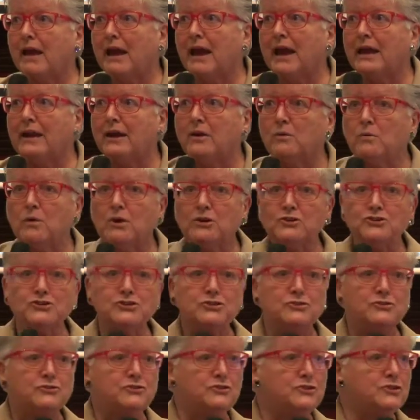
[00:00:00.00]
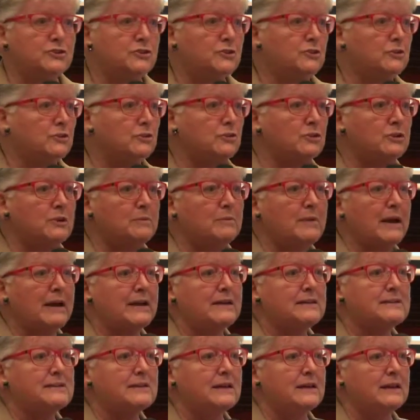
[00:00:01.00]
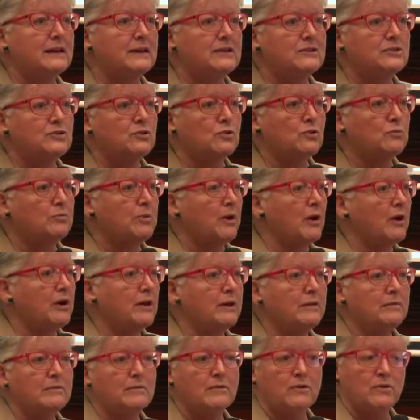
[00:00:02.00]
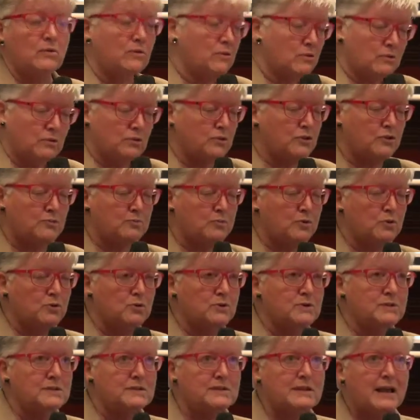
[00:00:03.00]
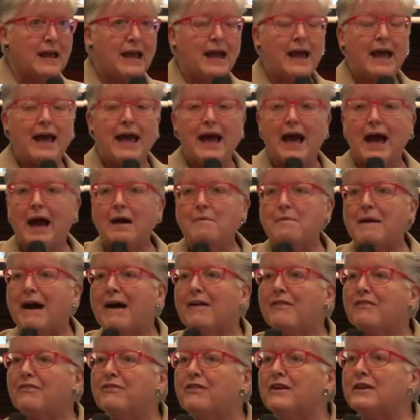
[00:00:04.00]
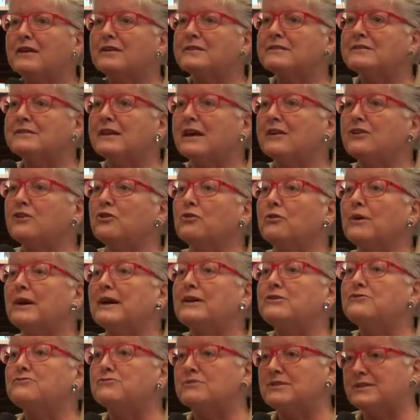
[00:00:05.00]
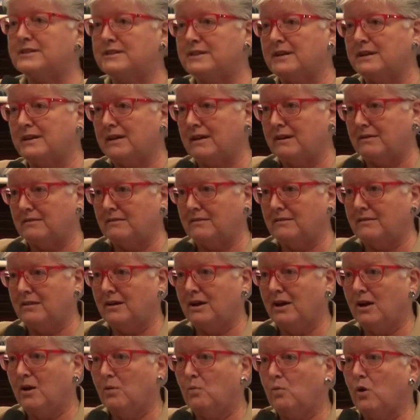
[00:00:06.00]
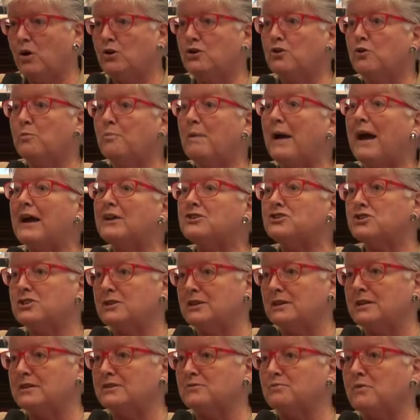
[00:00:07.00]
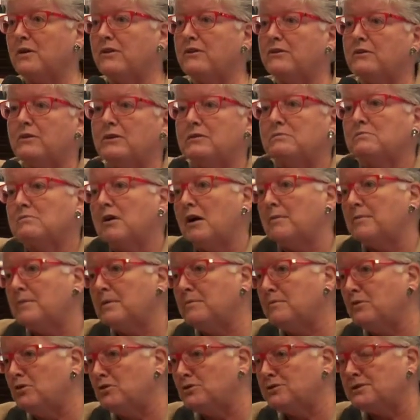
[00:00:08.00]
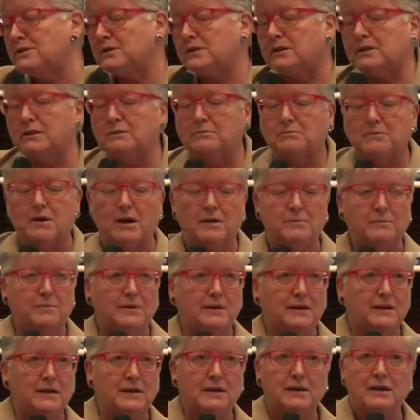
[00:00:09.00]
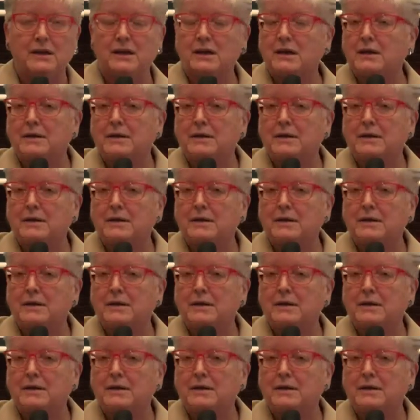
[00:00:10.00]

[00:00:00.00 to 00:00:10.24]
and I want you to look at magazines or look at books about things that you're interested in, what your passion is, whether it might be music, it might be